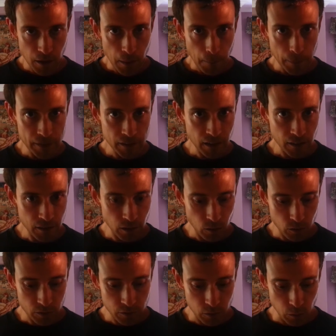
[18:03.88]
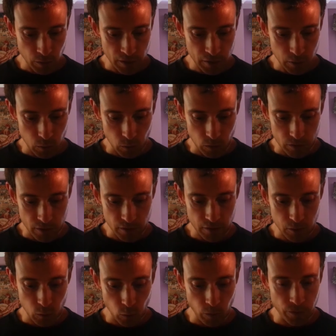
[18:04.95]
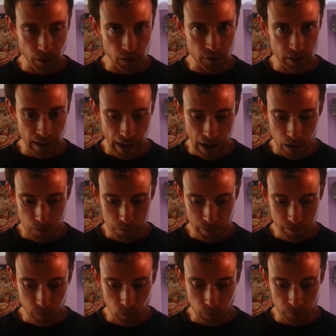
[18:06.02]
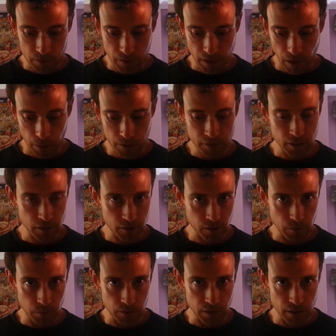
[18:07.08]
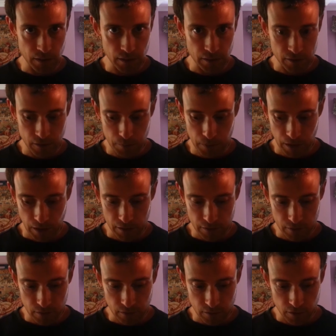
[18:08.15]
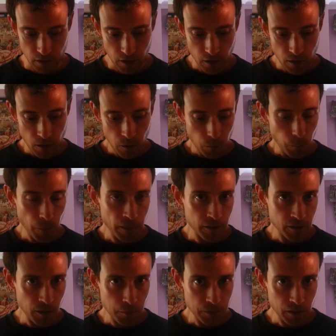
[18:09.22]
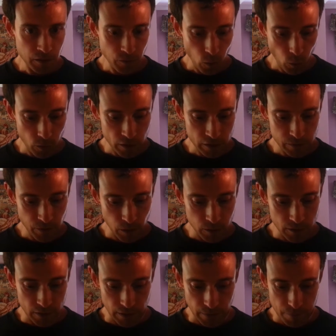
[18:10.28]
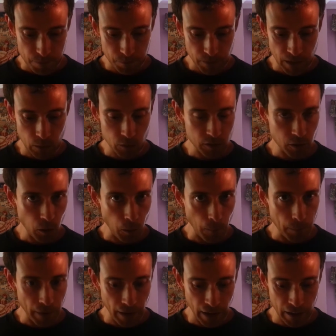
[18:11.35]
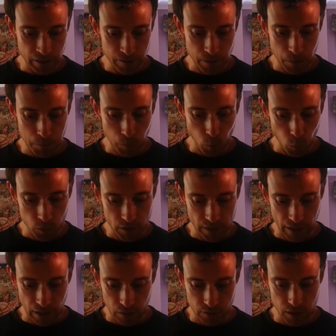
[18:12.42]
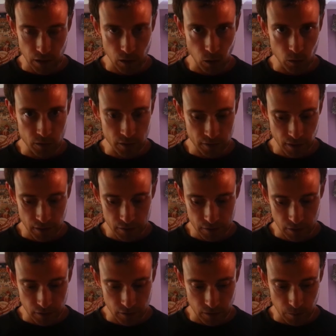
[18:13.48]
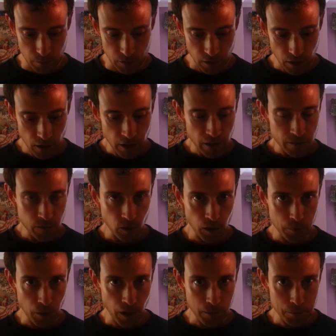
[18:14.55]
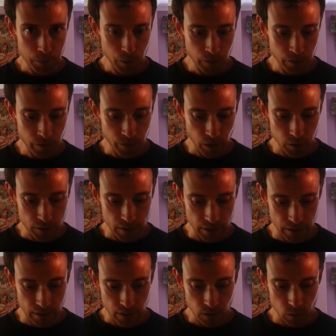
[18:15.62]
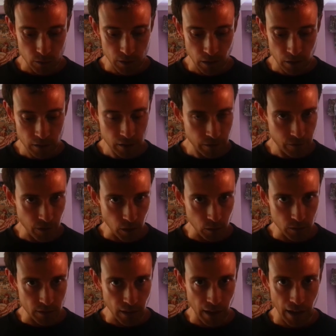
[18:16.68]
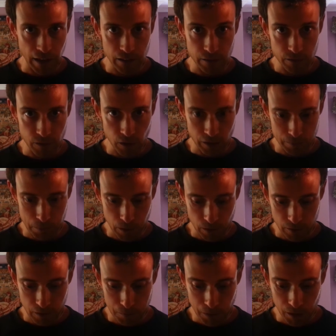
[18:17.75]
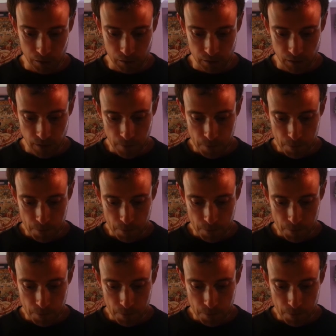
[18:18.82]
But to cut a long story short, score voting outperformed the other systems in these simulations. With the assumption of honest voting, it was top ahead of the board account and Condorcet systems, followed by approval voting, alternative vote, and first past the post.